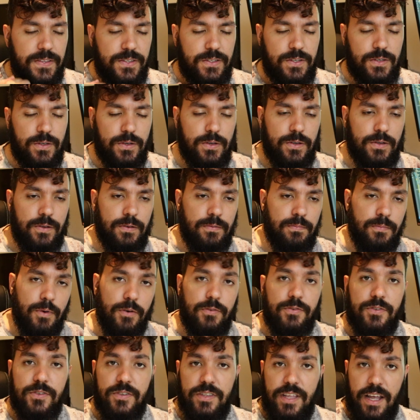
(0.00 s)
to
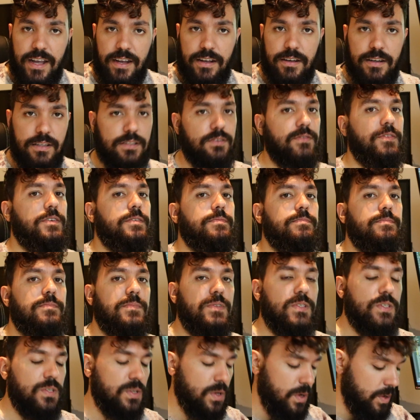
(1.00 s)
move to that country.
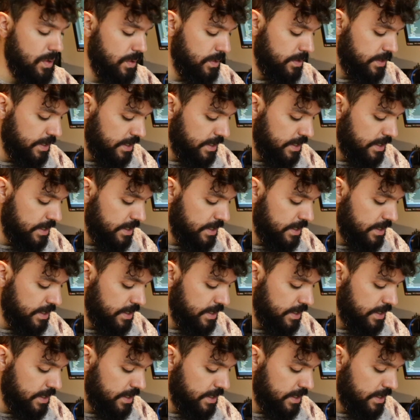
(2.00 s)
So